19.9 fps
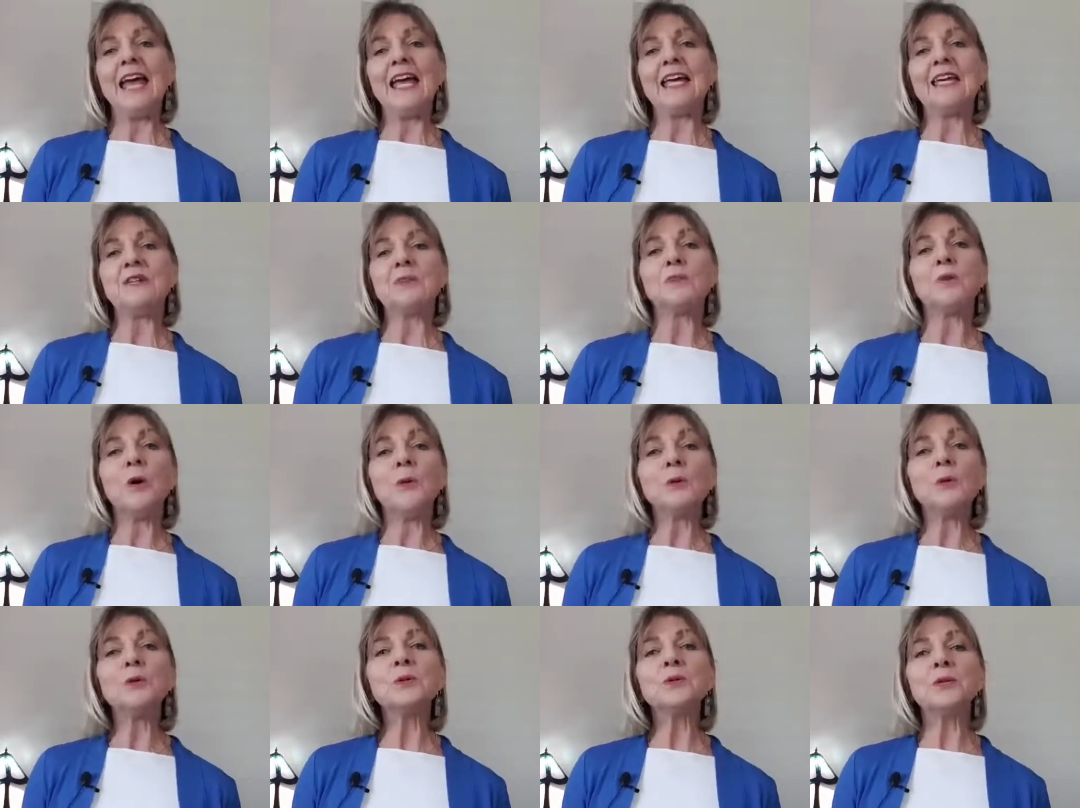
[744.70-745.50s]
And
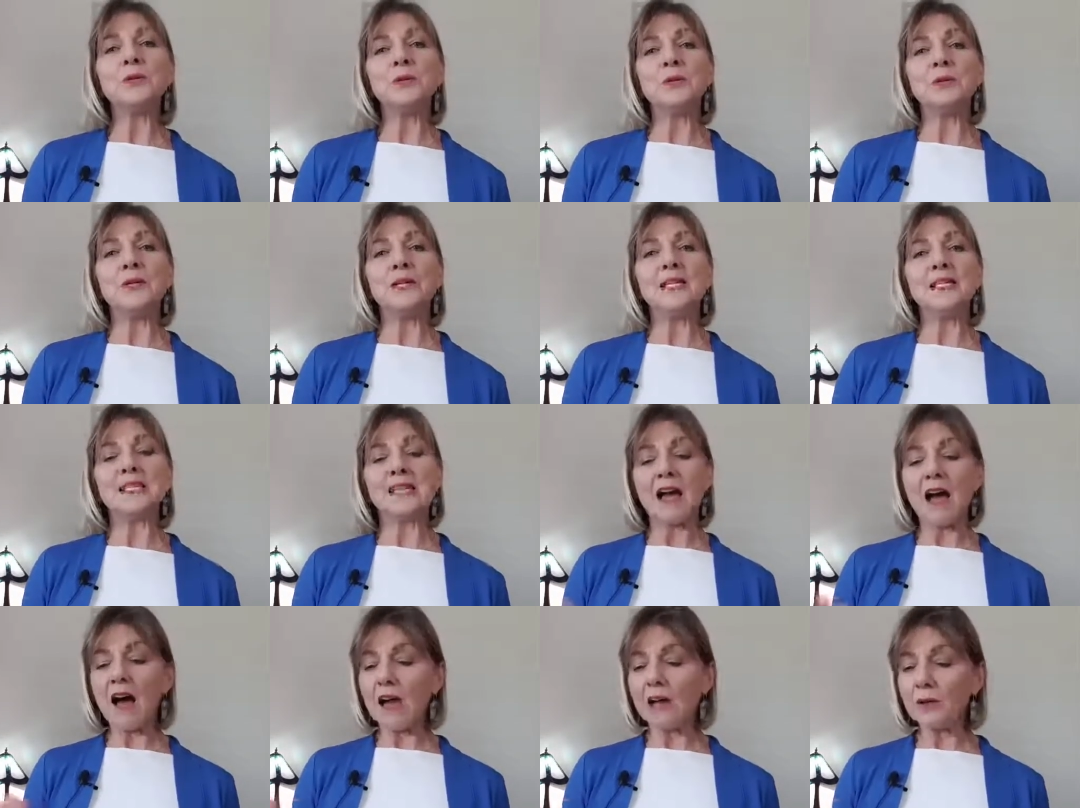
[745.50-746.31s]
what we'll do
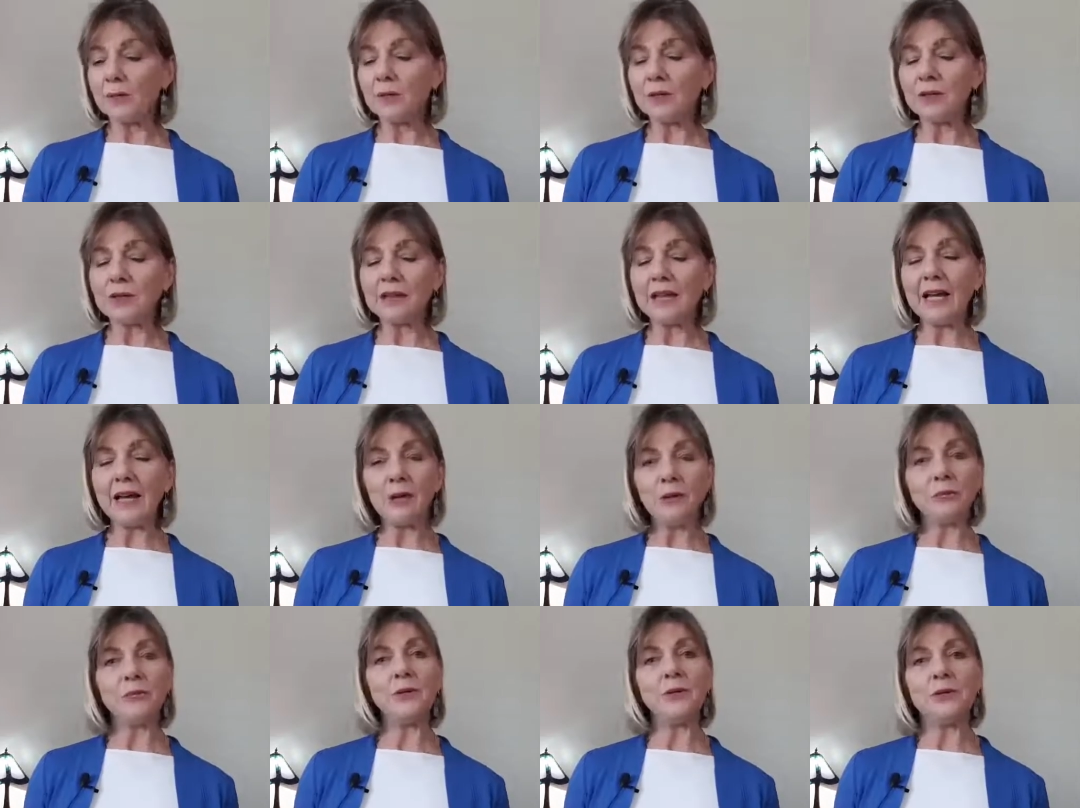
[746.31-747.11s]
is I will
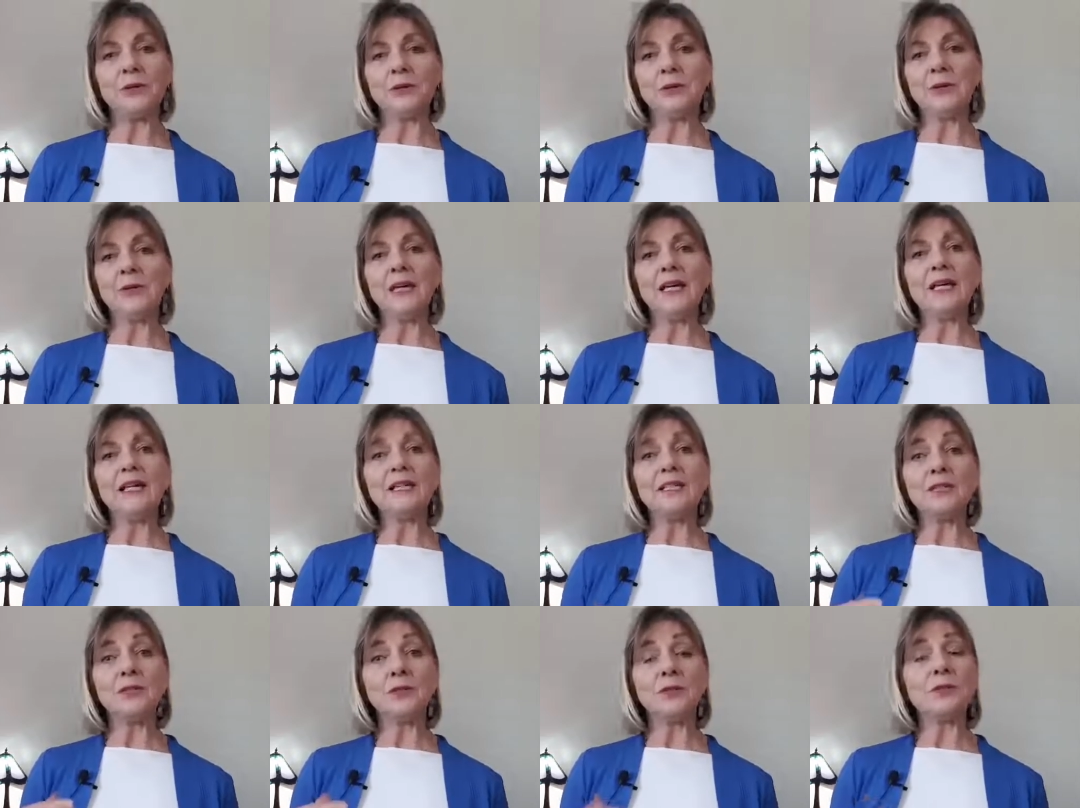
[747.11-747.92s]
help you
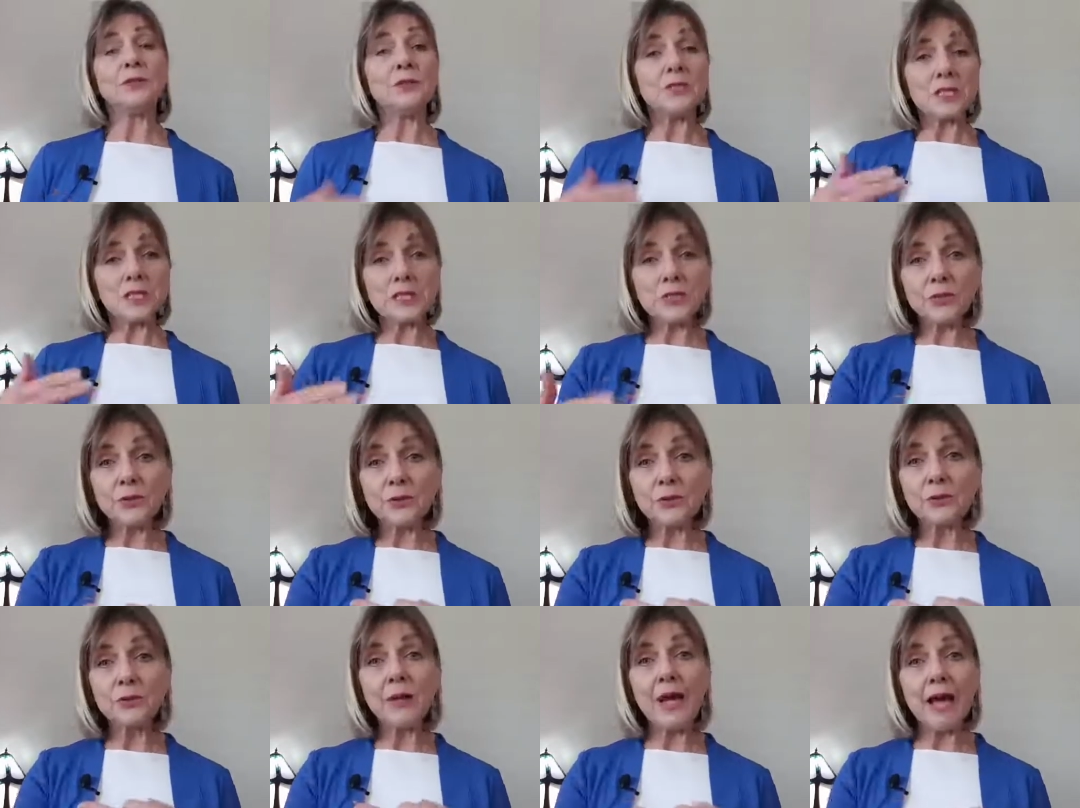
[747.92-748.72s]
to, just
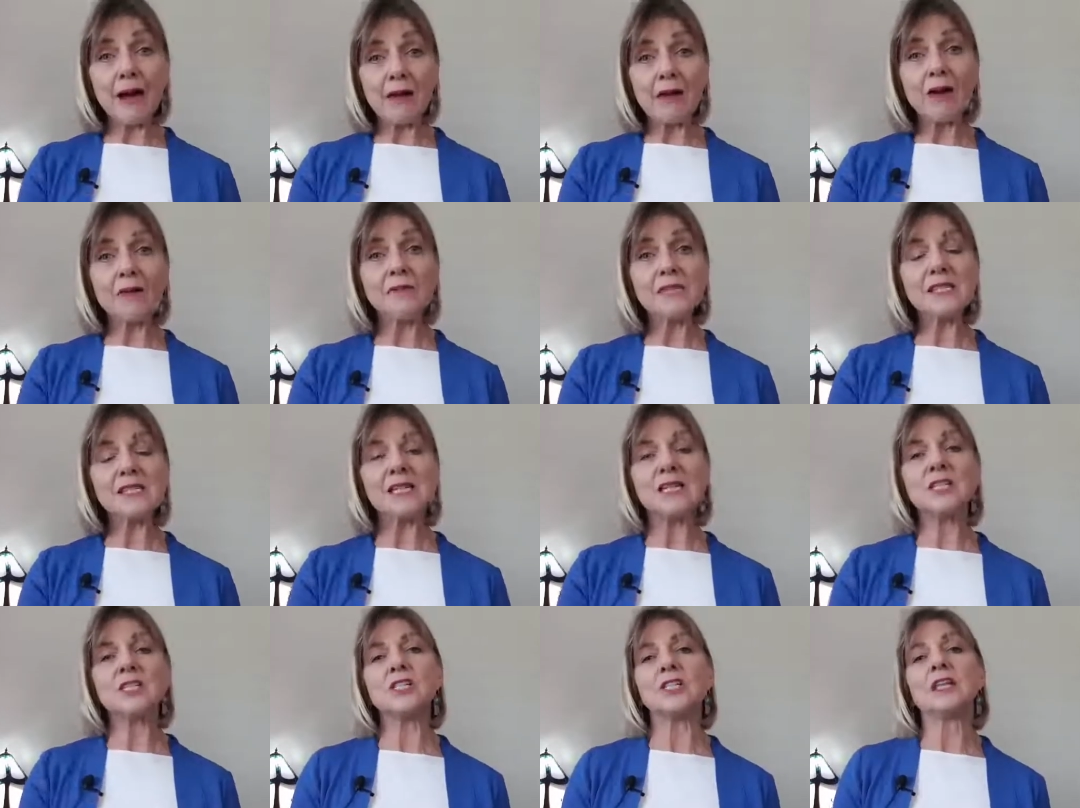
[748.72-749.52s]
through our
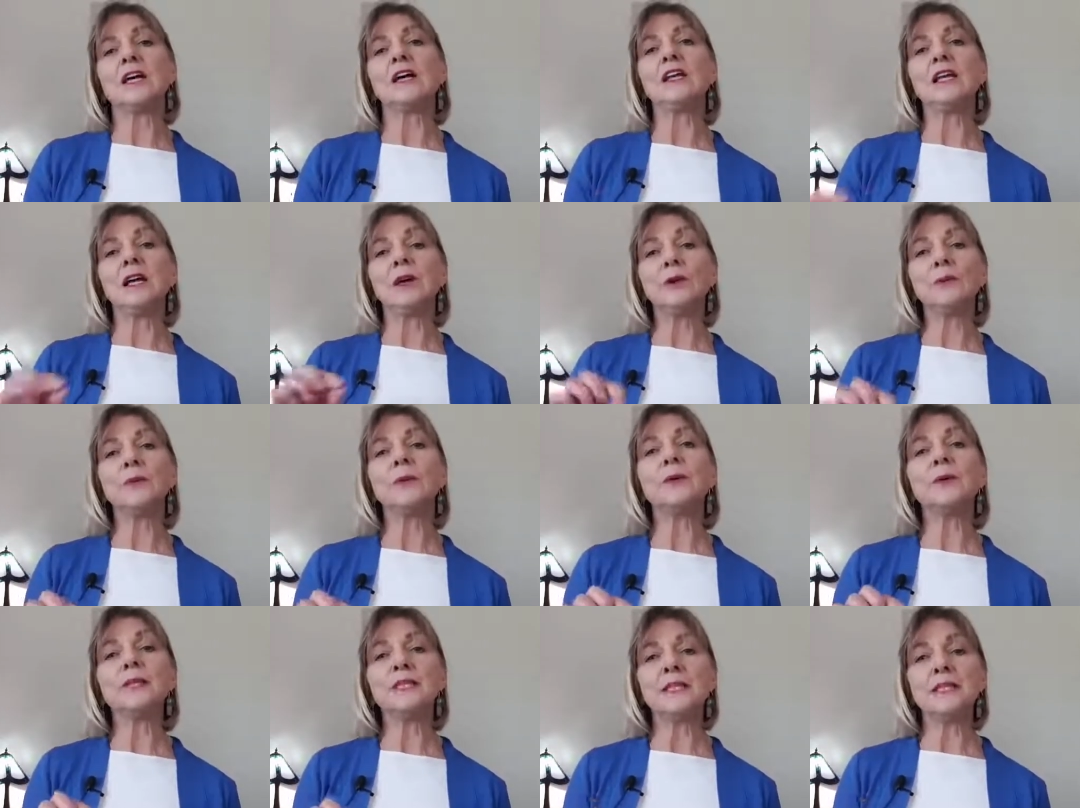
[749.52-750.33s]
conversation, I'll
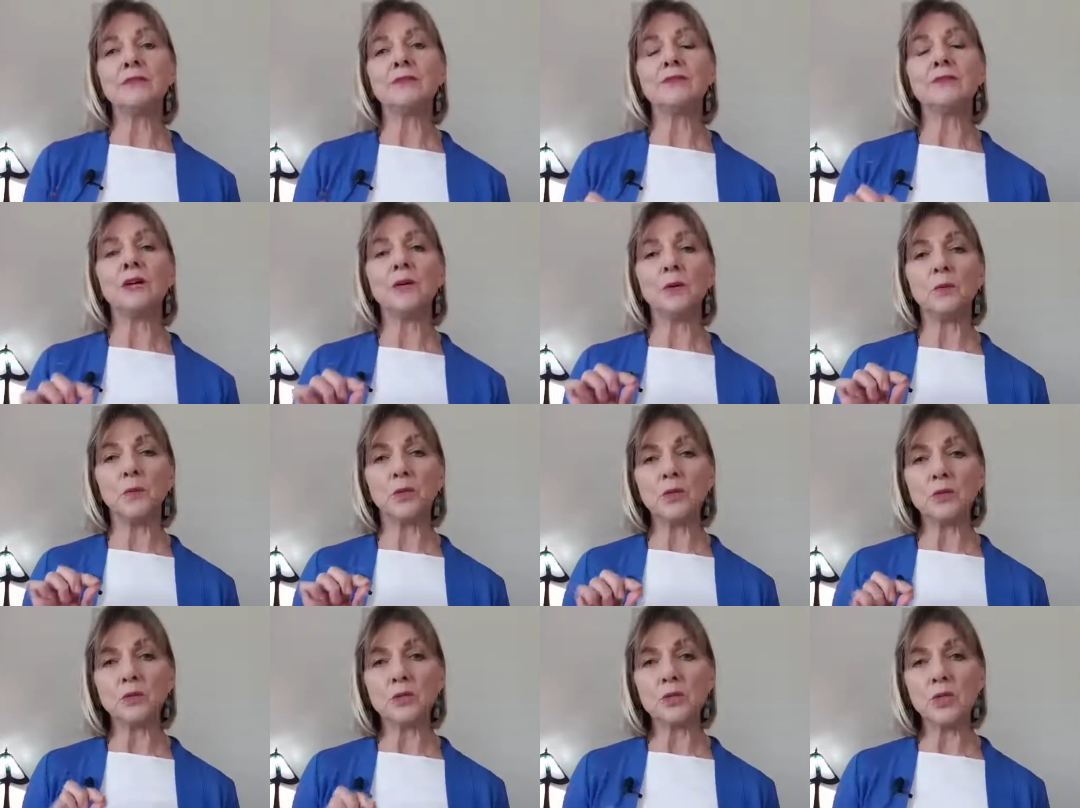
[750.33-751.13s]
help you identify
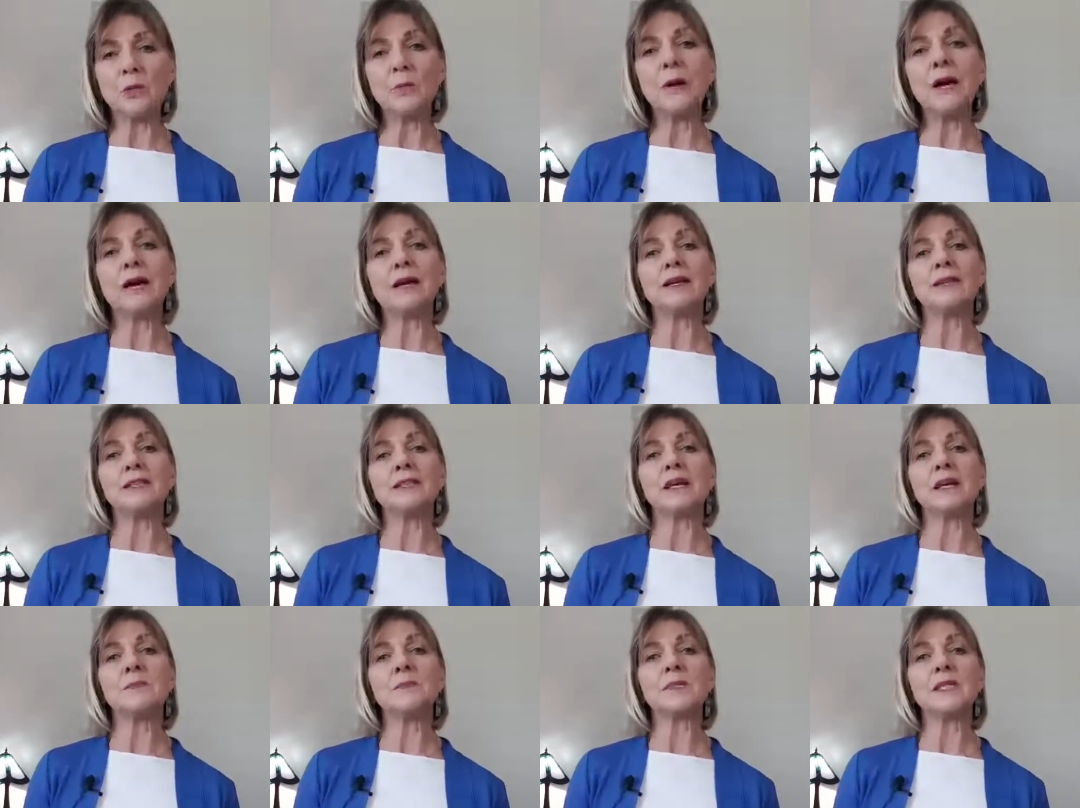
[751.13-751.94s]
what your top
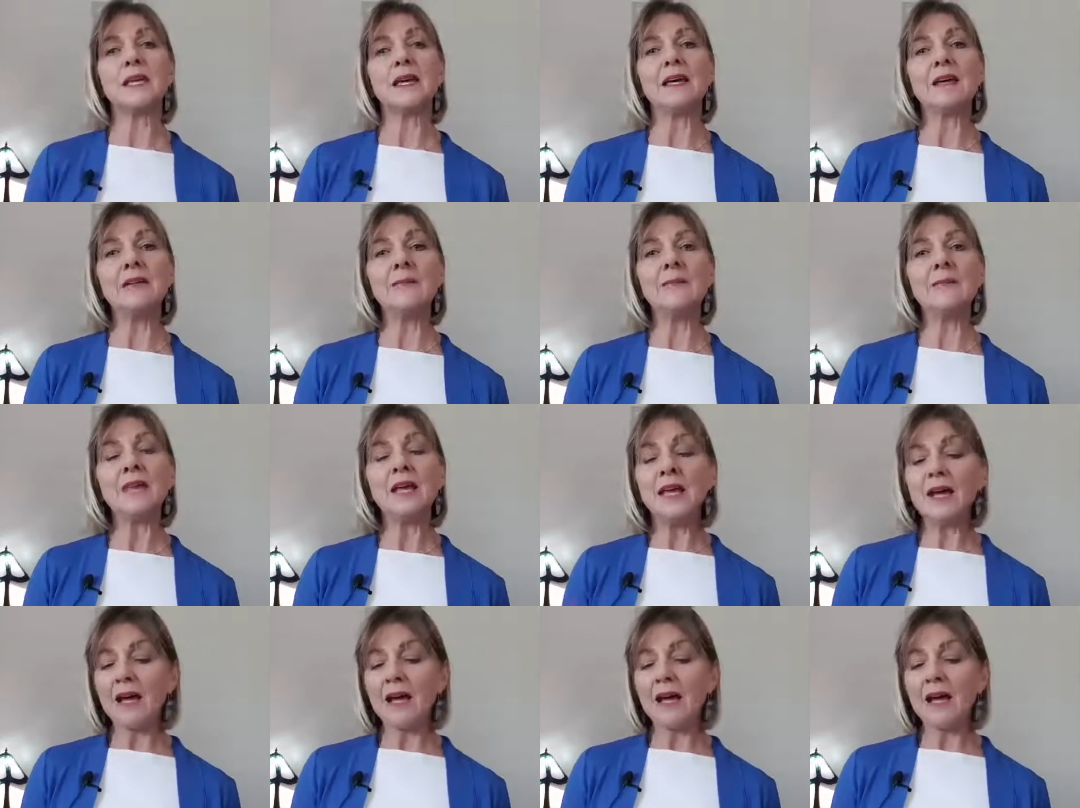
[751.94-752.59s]
archetypes are.